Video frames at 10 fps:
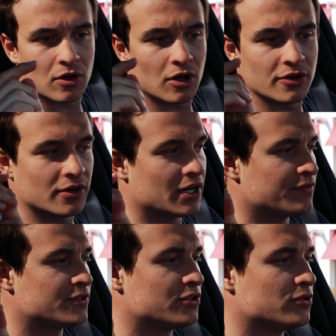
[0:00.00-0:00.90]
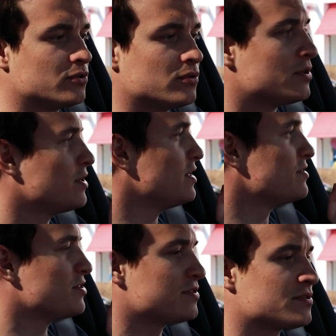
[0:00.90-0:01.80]
all you have to do
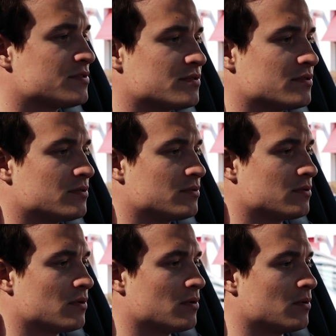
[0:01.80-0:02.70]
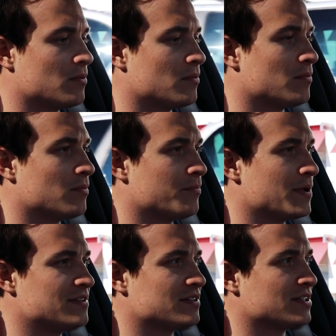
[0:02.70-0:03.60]
is just
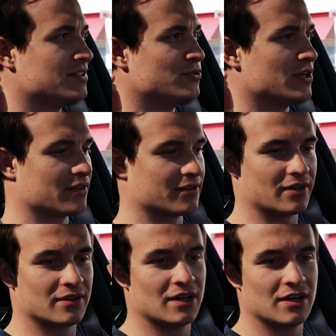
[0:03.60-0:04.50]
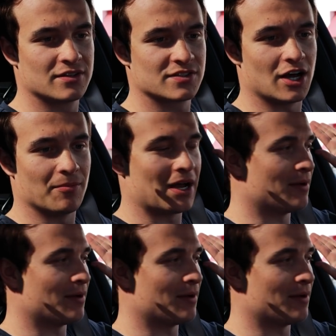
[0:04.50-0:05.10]
basically do nothing. So